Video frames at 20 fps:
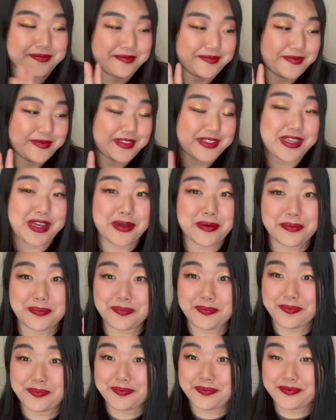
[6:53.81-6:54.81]
So
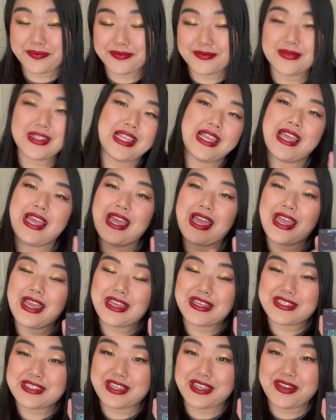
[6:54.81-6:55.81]

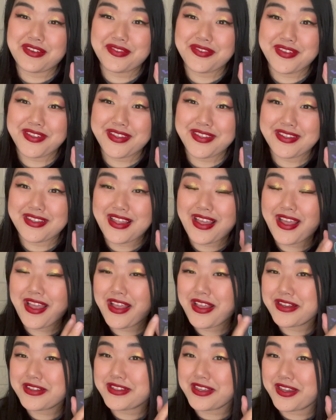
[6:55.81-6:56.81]
excited
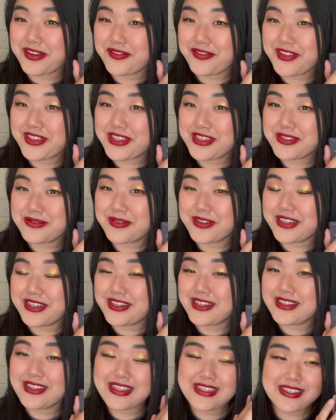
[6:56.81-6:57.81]
for this one,
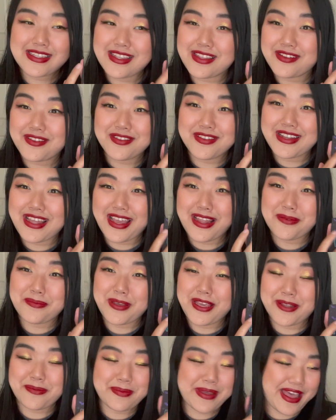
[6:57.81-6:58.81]
this little
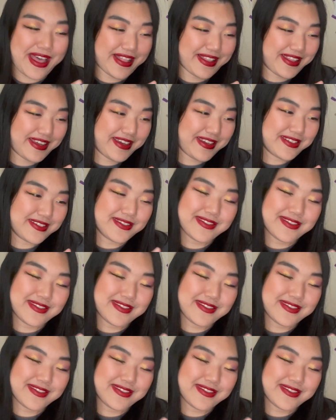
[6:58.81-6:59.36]
9-pan palette